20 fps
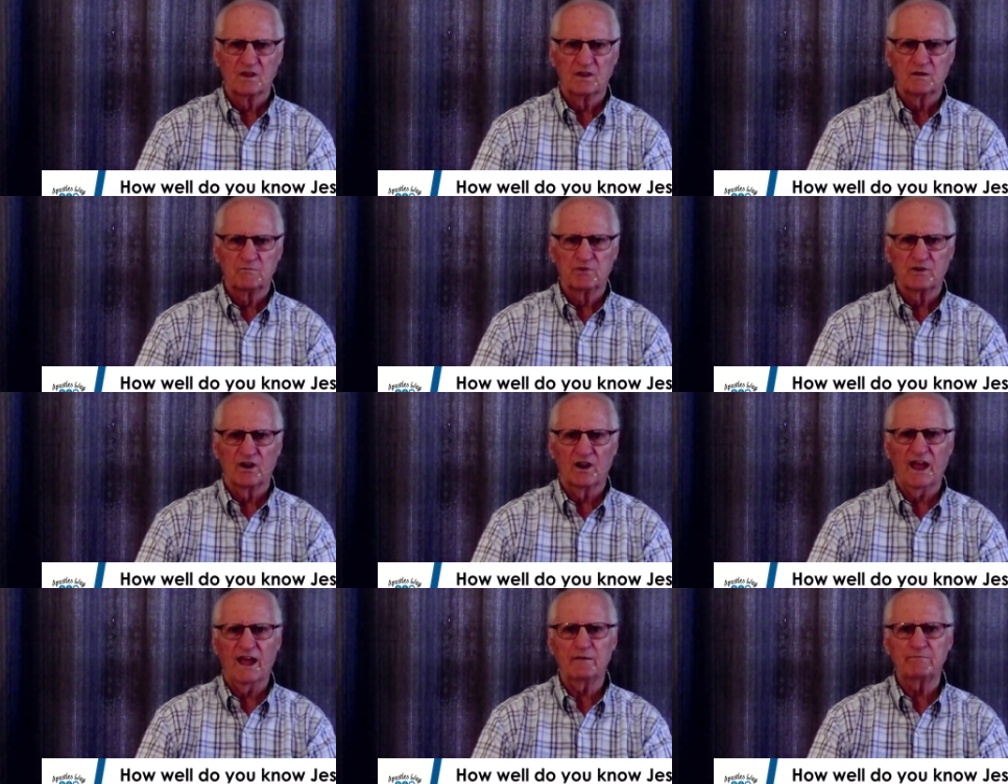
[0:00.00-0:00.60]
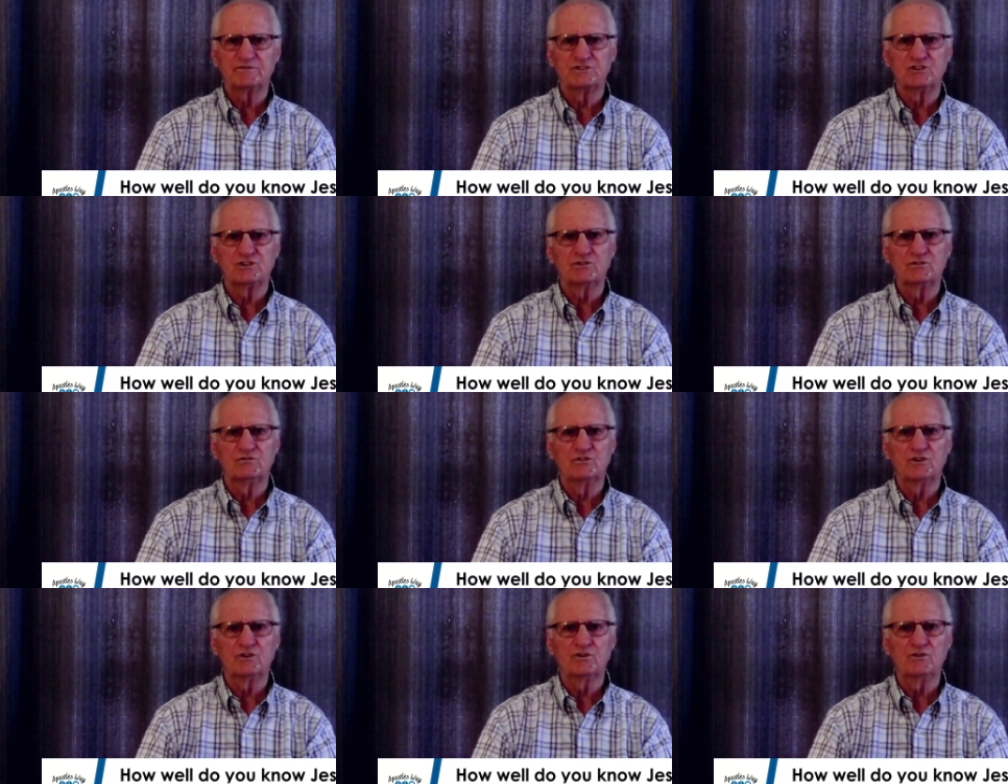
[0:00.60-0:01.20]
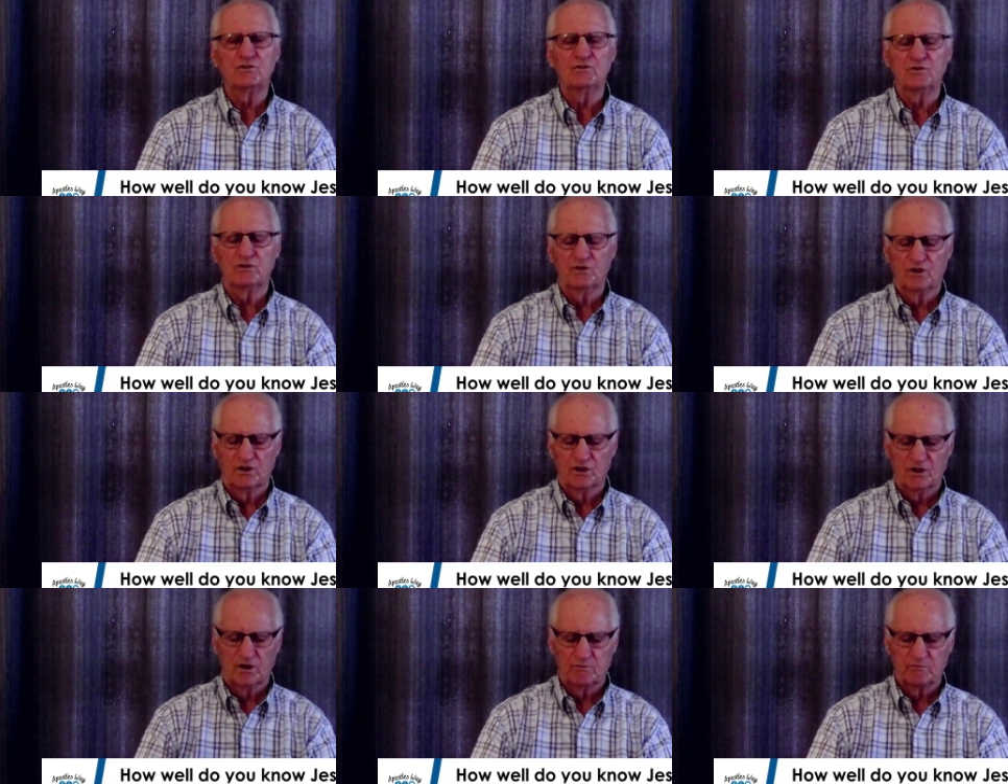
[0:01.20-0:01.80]
Perhaps you knew,
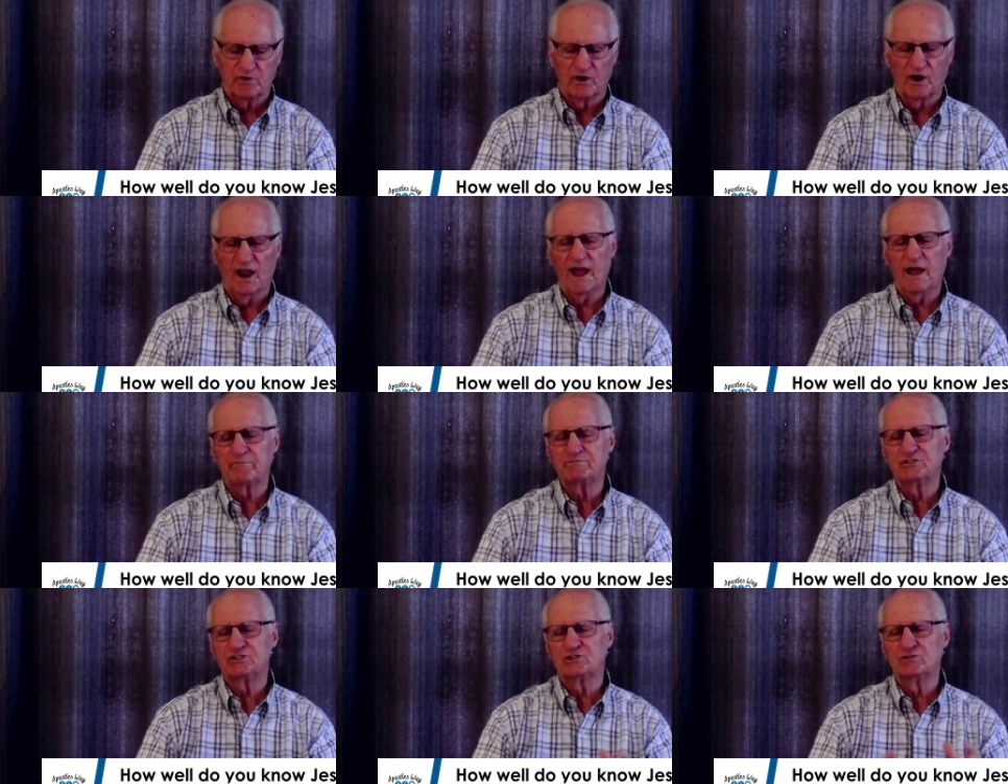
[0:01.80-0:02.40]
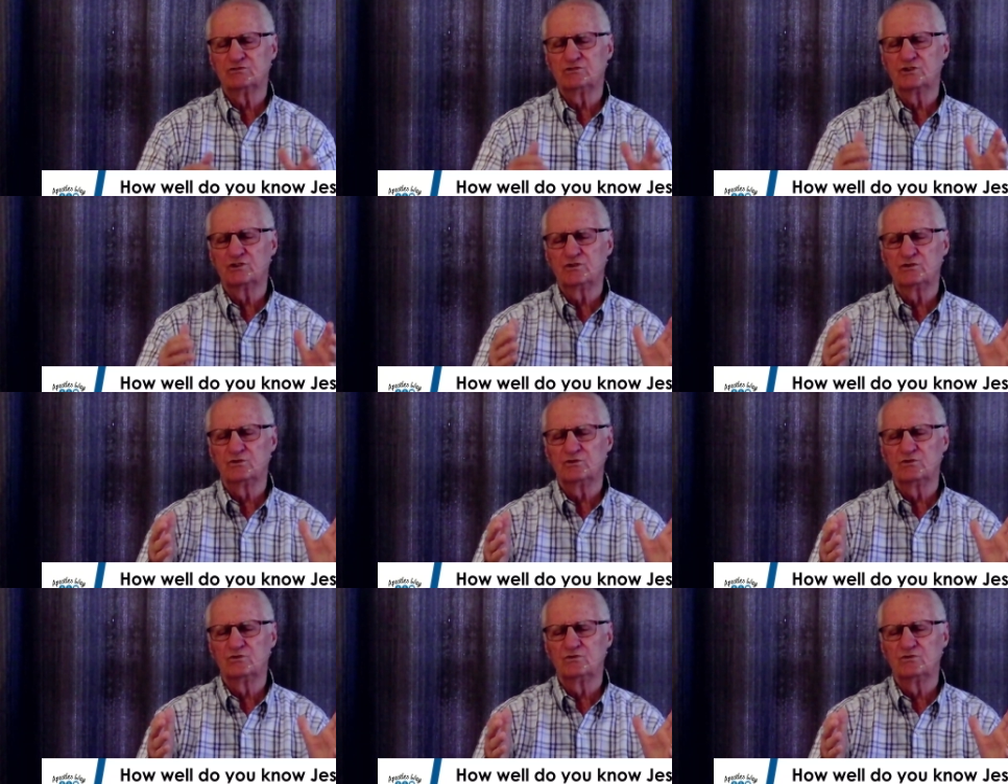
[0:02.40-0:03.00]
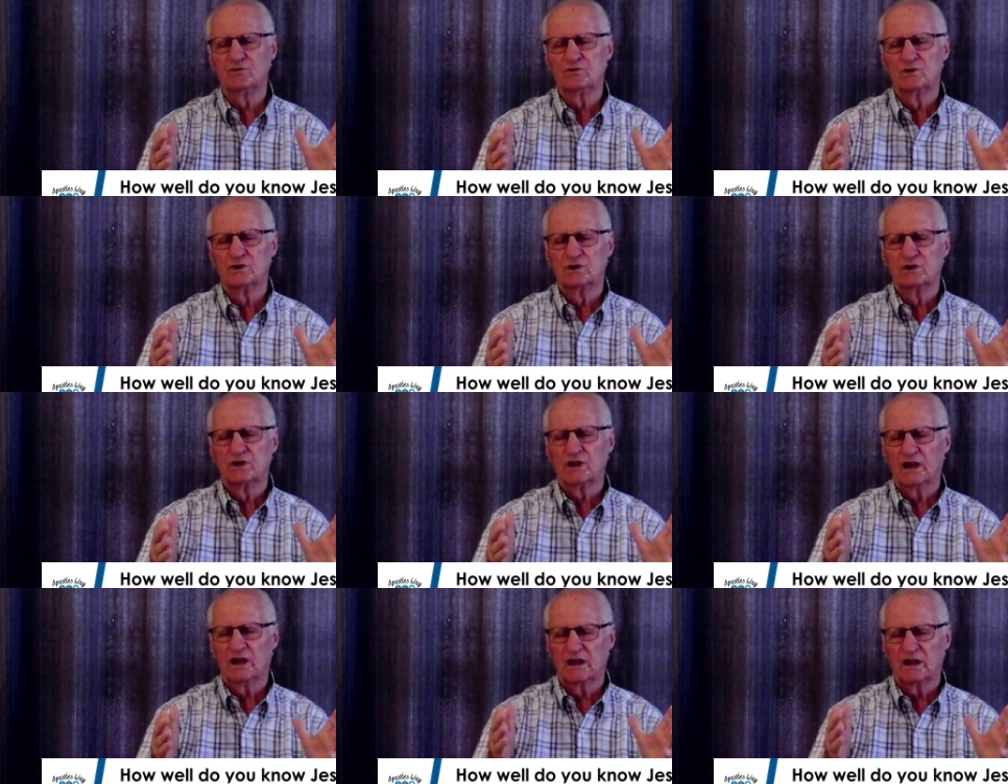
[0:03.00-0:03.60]
perhaps you knew
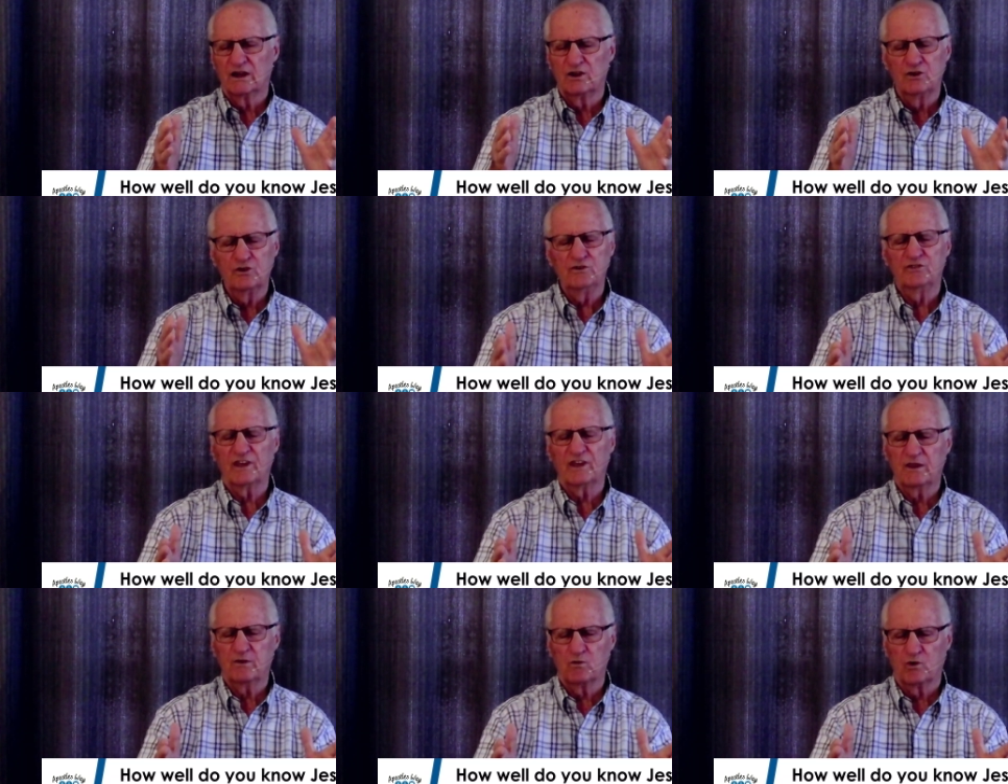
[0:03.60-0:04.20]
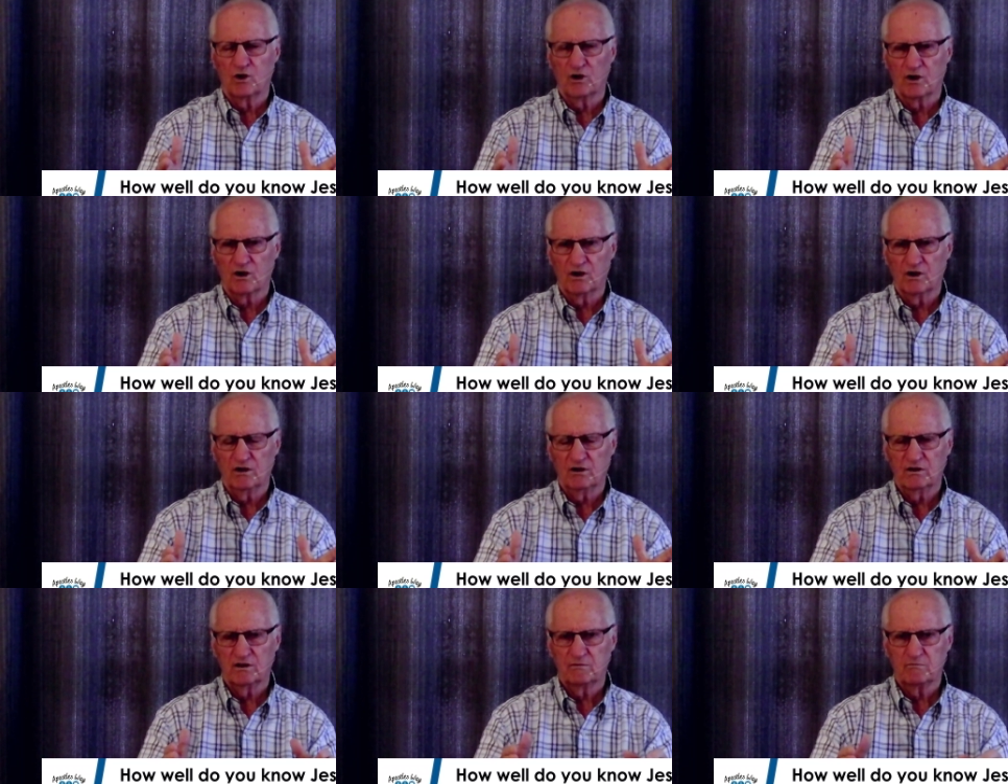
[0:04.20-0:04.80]
uh, who they were.